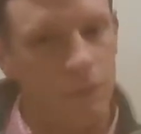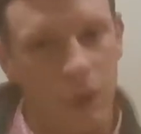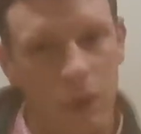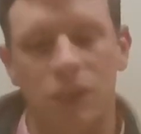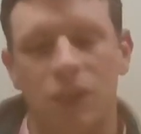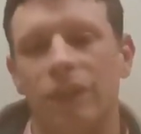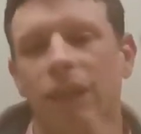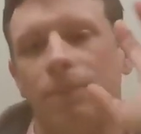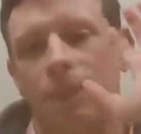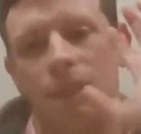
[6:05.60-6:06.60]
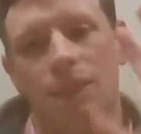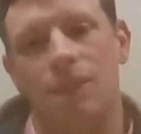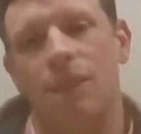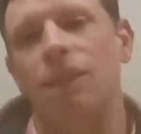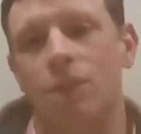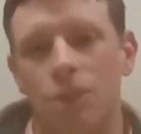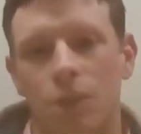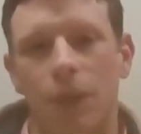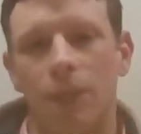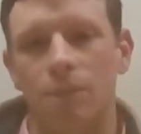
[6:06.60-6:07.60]
focusing on that because that's the
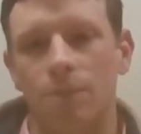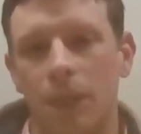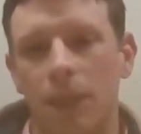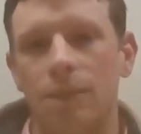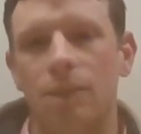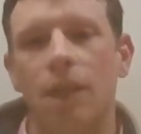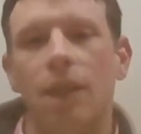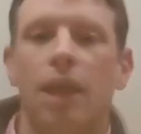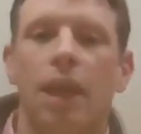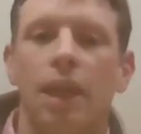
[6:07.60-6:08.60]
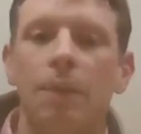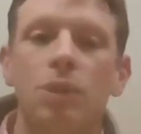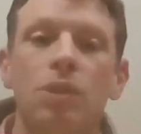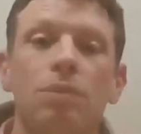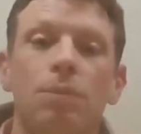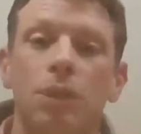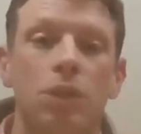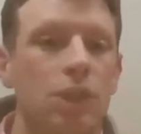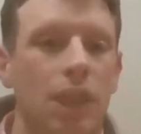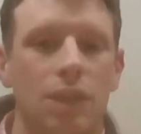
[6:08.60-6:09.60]
industry where this begins, enables them to
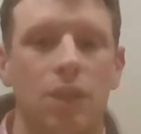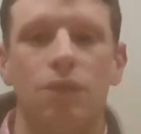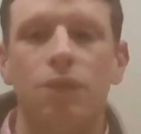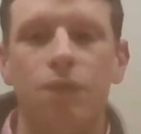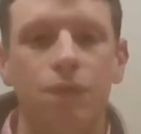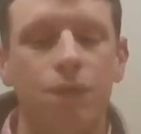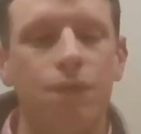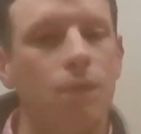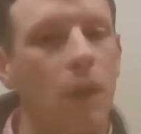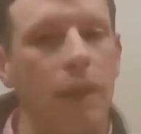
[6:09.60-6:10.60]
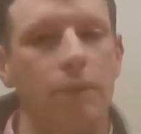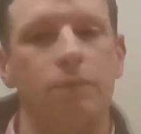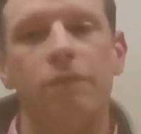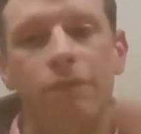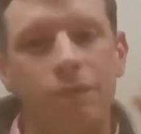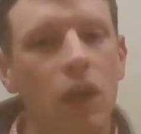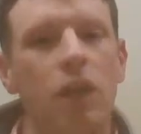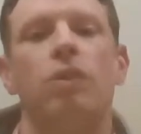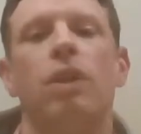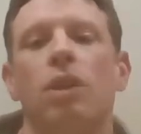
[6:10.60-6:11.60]
produce textiles at
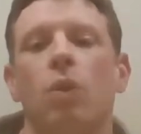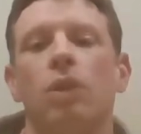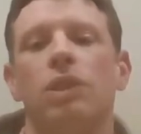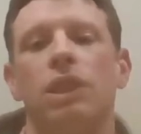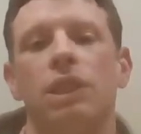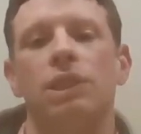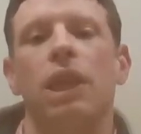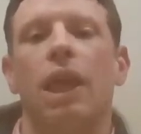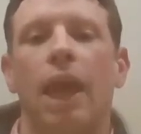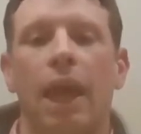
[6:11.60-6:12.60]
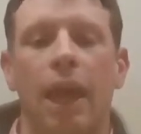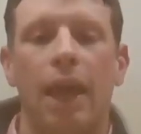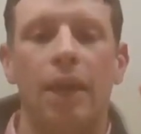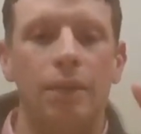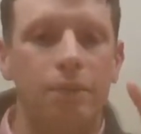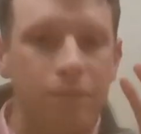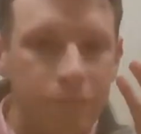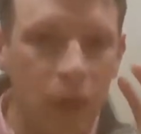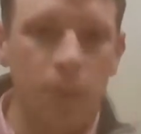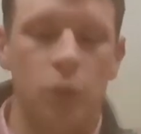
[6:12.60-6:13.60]
far greater quantities and
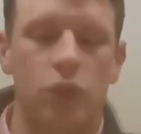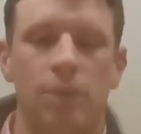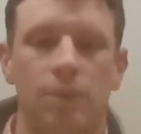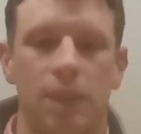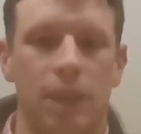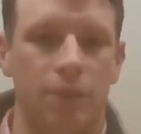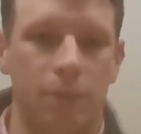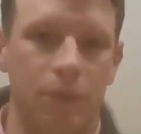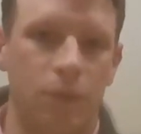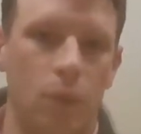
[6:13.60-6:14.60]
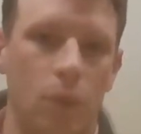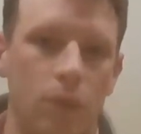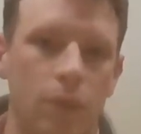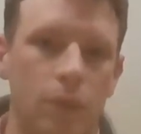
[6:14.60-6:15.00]
far more cheaply than ever before.